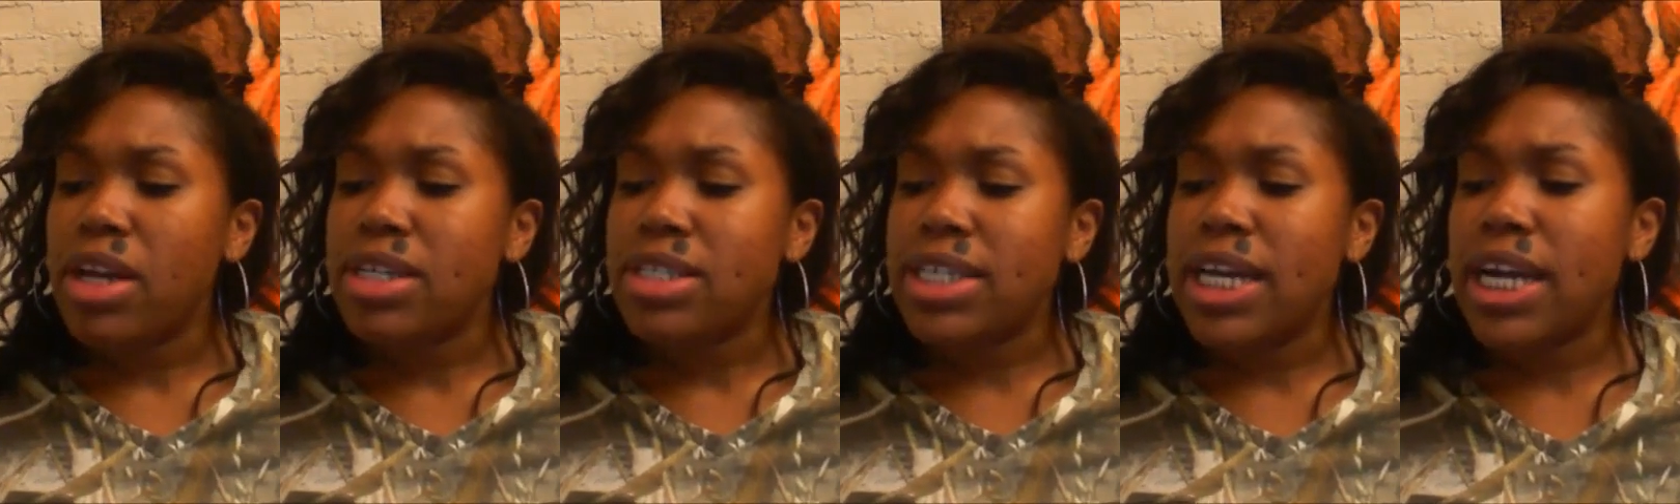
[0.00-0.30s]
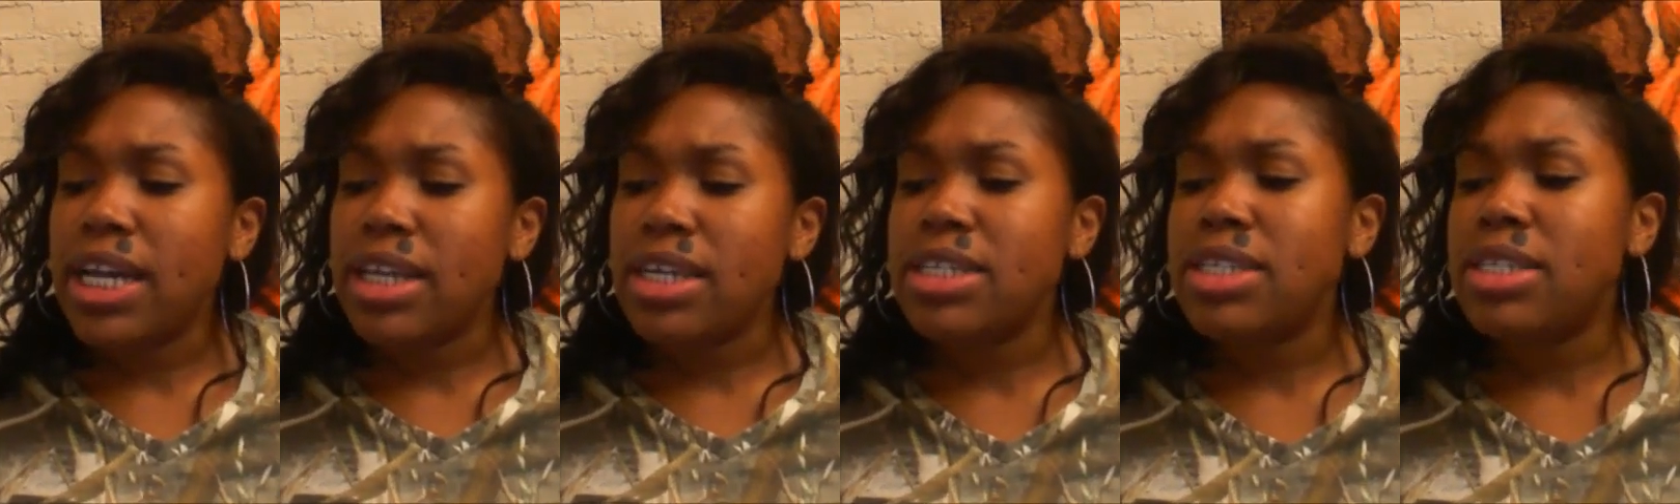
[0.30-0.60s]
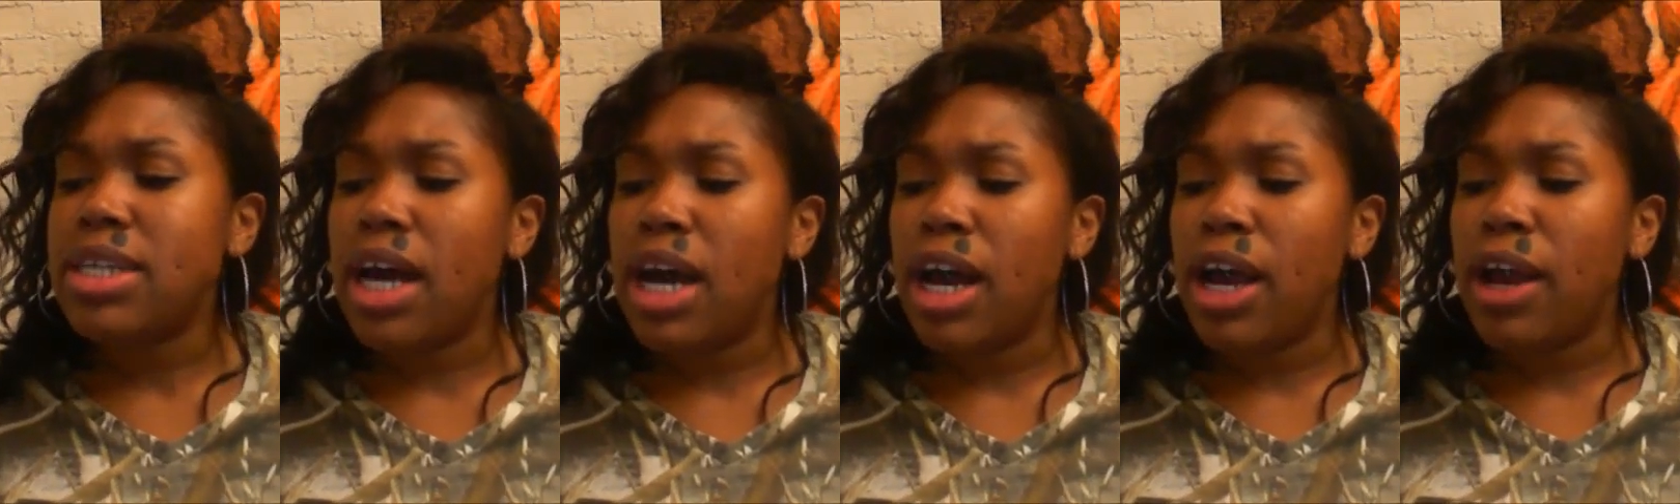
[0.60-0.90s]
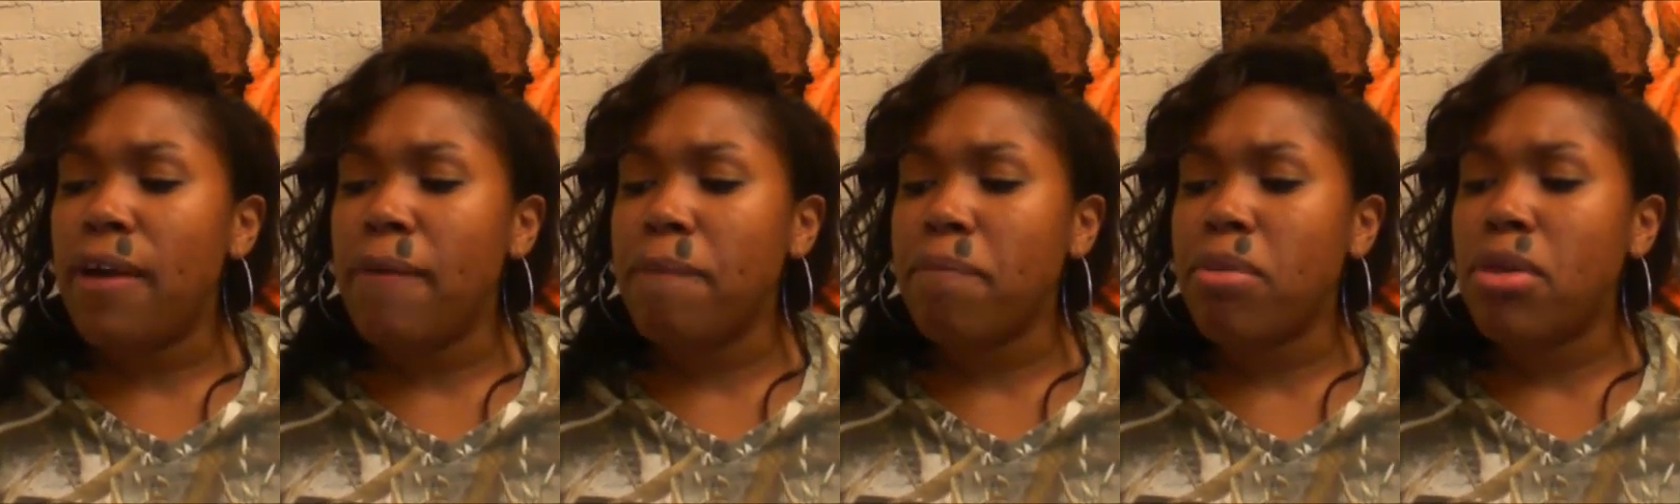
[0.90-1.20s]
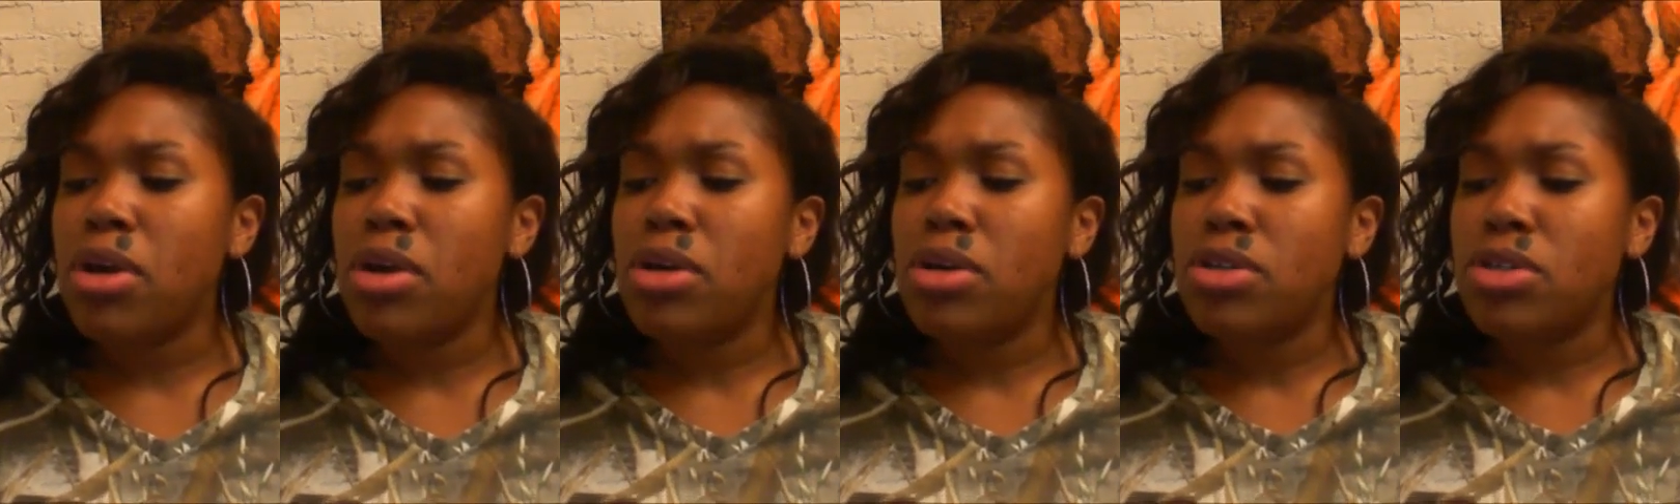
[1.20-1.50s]
take this time
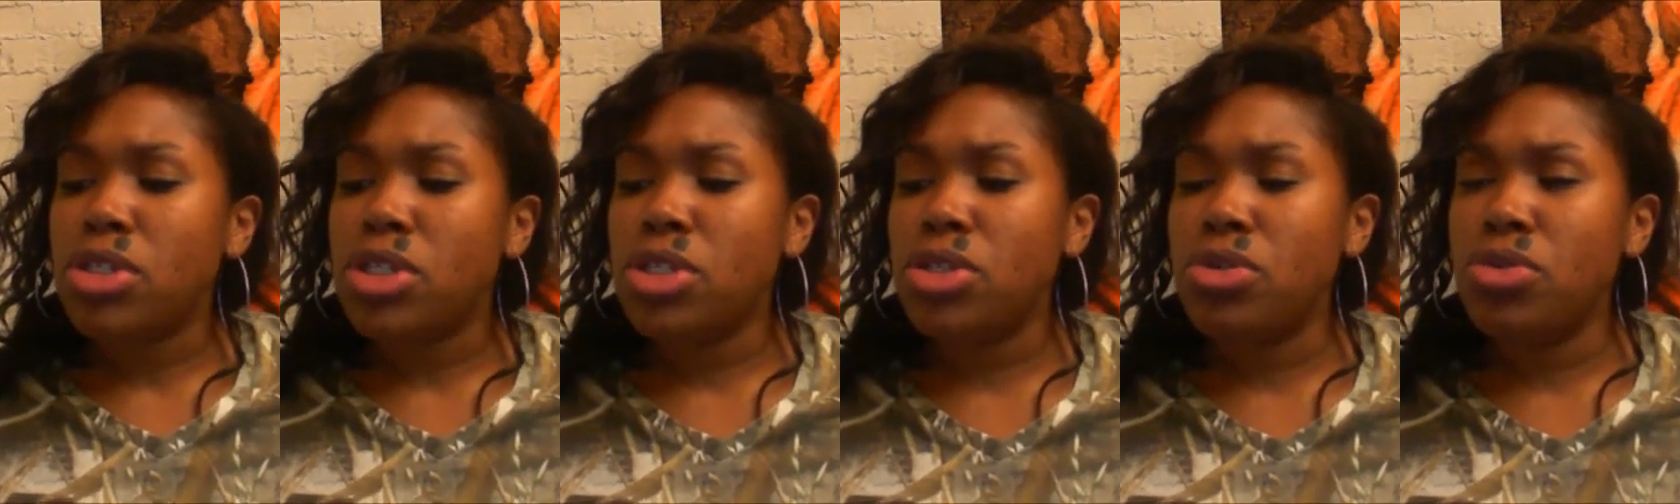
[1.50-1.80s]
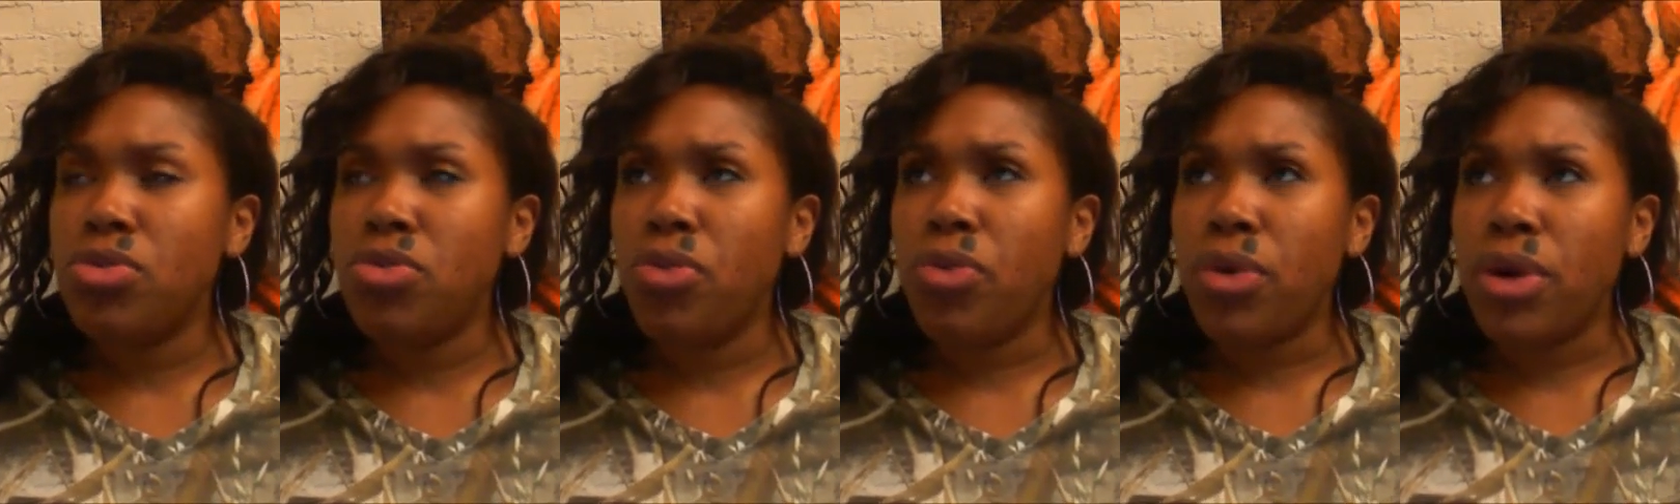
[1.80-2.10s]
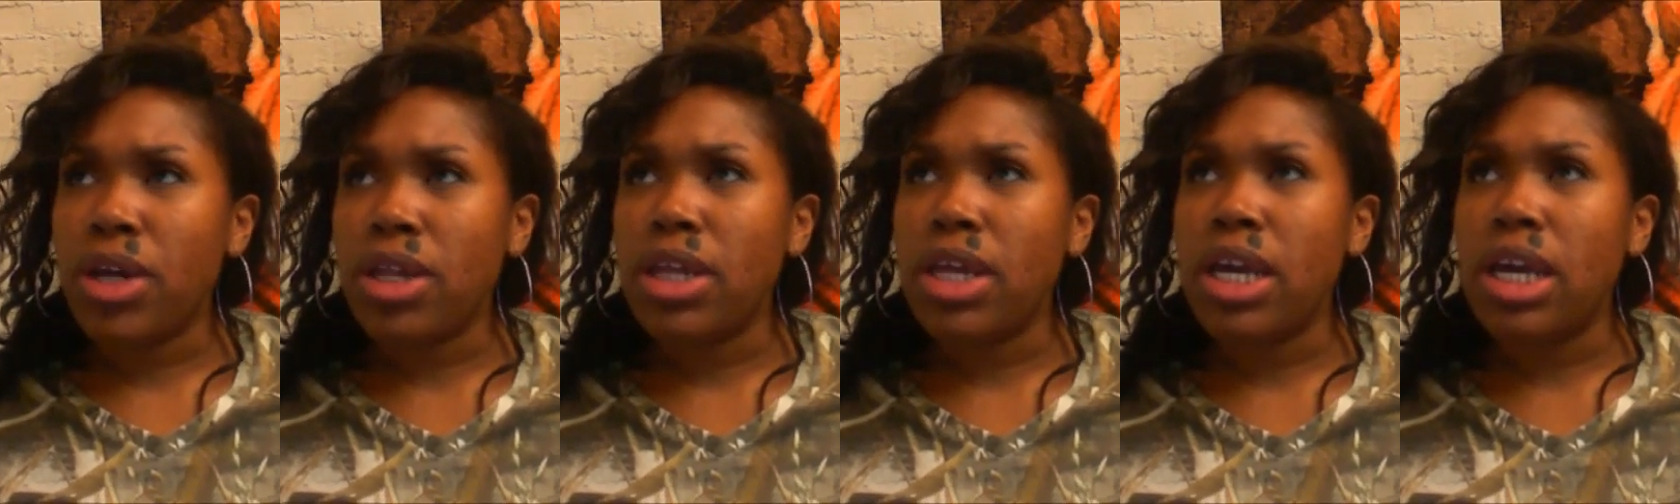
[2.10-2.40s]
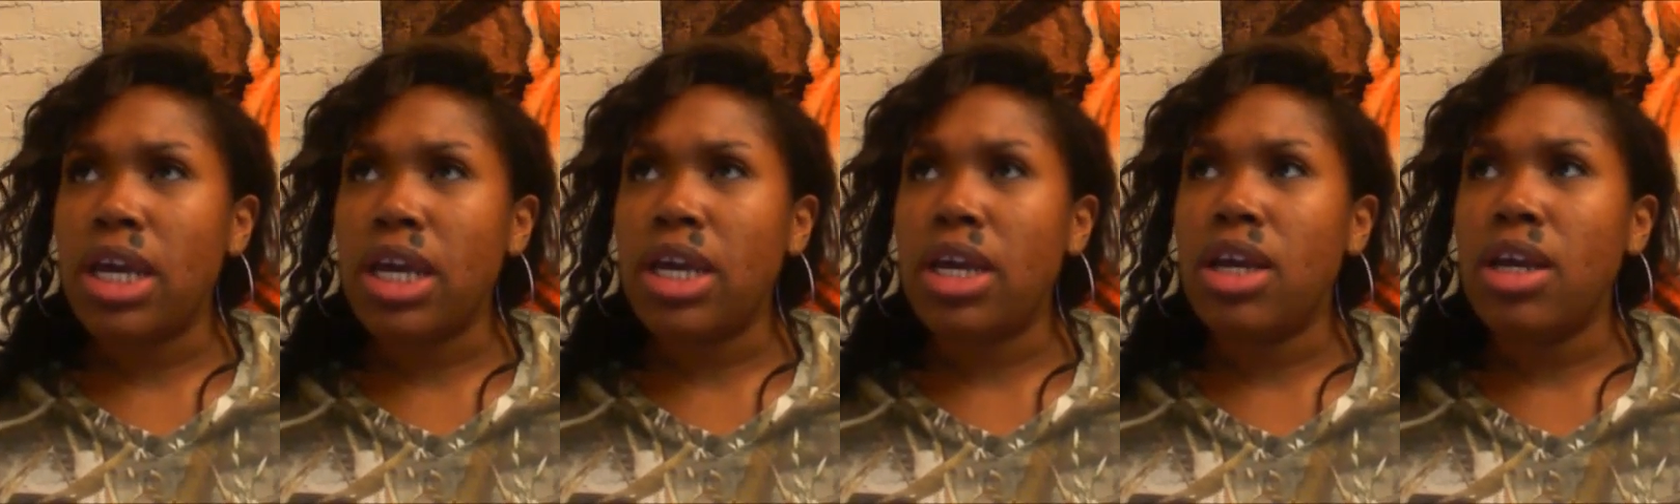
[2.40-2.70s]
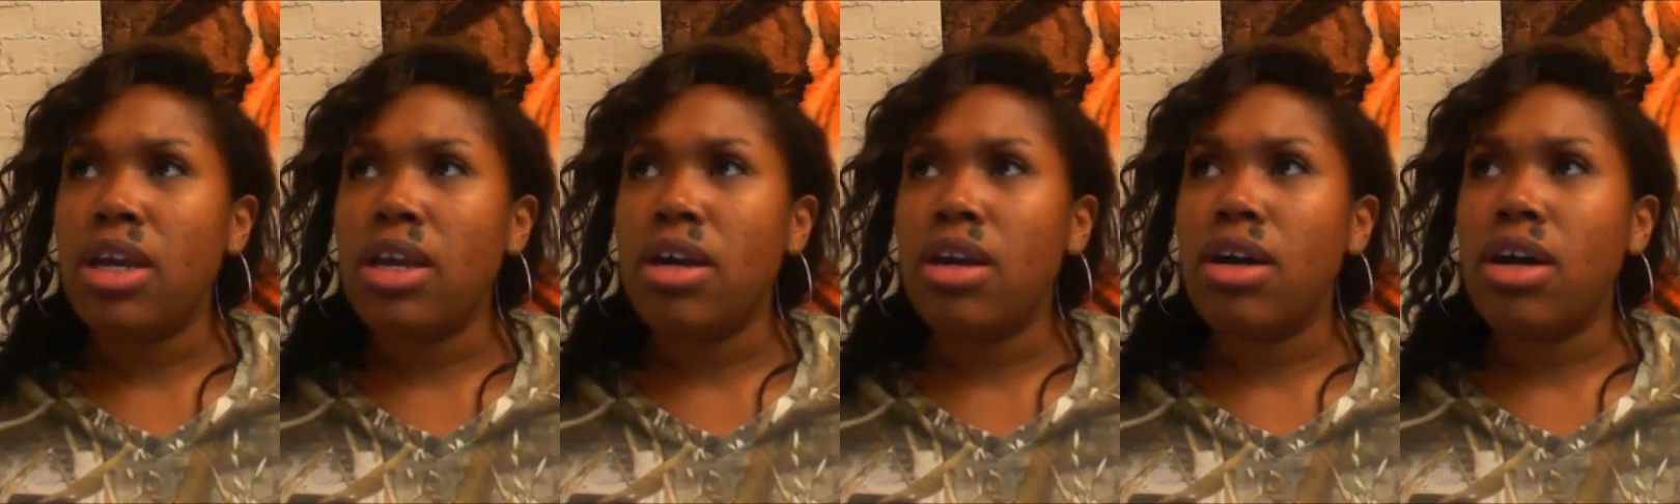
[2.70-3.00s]
to really